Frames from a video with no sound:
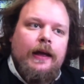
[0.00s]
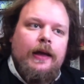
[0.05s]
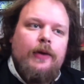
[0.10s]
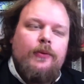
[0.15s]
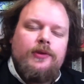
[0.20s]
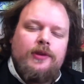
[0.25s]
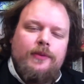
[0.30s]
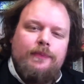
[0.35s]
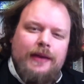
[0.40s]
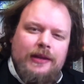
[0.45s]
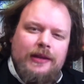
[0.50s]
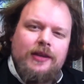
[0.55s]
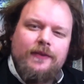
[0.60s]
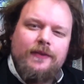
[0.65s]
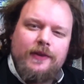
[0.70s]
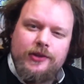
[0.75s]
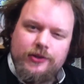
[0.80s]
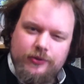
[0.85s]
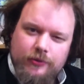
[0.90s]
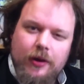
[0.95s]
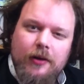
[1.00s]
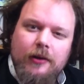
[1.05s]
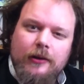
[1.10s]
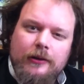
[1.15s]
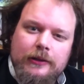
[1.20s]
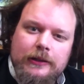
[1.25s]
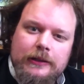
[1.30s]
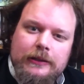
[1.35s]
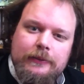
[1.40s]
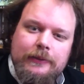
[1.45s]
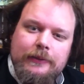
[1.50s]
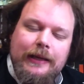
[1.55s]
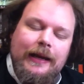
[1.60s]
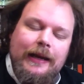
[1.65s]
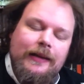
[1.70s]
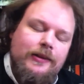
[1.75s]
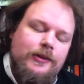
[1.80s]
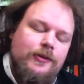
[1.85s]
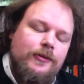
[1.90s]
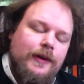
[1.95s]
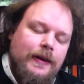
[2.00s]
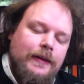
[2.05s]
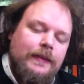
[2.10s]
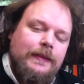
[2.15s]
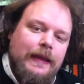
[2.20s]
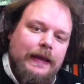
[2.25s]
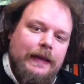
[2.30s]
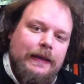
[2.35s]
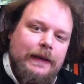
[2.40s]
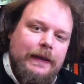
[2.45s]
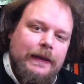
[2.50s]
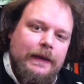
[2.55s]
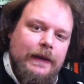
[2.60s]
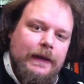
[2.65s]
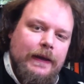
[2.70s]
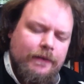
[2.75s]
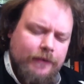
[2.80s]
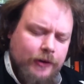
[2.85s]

it was a bit of a struggle when I had to try and think